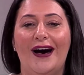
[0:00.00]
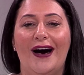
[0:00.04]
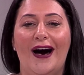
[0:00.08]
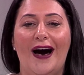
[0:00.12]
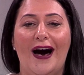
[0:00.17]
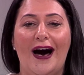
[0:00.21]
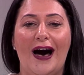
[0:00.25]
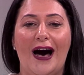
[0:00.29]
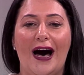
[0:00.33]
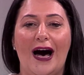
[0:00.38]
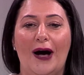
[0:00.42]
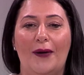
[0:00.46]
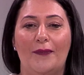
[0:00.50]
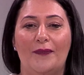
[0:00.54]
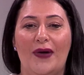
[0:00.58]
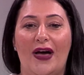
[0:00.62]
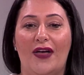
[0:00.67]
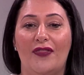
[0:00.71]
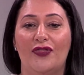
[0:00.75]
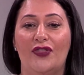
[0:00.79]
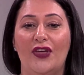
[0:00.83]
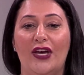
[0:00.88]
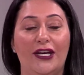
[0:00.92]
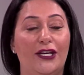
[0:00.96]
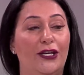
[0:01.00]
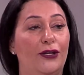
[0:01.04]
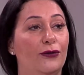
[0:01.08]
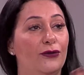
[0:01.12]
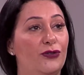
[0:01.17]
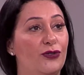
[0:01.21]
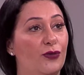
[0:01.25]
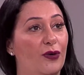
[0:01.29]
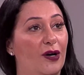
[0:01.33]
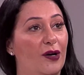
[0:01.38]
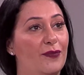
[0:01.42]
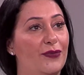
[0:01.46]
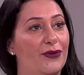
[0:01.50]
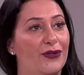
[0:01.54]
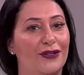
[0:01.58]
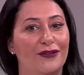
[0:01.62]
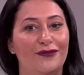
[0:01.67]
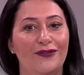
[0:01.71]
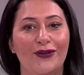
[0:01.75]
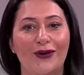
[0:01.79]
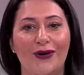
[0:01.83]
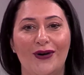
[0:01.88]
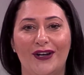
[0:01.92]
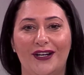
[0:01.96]
And thank you to our
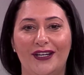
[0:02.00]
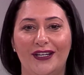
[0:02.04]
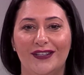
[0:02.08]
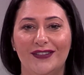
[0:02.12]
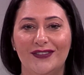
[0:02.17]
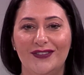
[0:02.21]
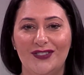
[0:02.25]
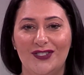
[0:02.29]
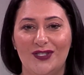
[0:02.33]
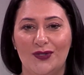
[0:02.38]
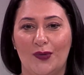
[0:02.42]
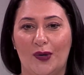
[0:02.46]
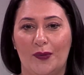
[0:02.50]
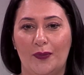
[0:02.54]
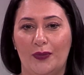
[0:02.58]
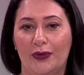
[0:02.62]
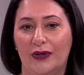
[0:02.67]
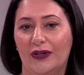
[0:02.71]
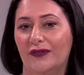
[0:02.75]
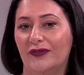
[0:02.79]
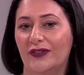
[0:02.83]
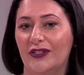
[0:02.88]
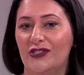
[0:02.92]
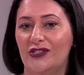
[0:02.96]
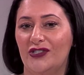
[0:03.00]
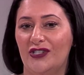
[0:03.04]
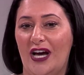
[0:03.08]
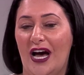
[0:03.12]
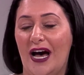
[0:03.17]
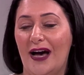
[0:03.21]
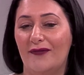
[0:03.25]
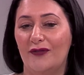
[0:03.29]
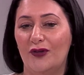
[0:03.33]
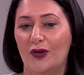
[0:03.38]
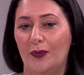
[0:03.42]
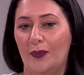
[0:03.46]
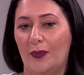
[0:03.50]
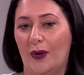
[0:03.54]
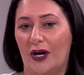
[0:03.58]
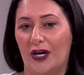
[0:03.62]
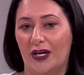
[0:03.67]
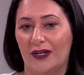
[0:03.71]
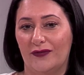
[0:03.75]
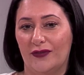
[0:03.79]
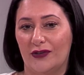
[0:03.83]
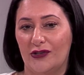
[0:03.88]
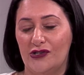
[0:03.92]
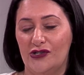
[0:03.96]
beautiful audience. We're privileged to have you a part
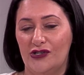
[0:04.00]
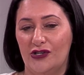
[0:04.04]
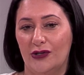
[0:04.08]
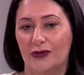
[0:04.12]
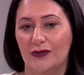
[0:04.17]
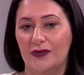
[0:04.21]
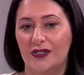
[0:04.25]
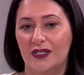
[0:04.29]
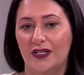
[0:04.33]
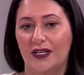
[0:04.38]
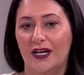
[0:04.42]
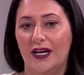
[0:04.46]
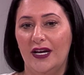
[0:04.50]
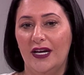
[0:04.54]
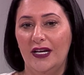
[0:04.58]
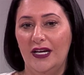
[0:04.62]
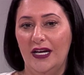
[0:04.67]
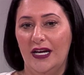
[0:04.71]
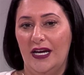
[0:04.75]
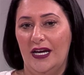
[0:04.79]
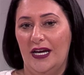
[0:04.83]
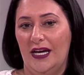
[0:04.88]
of our show today.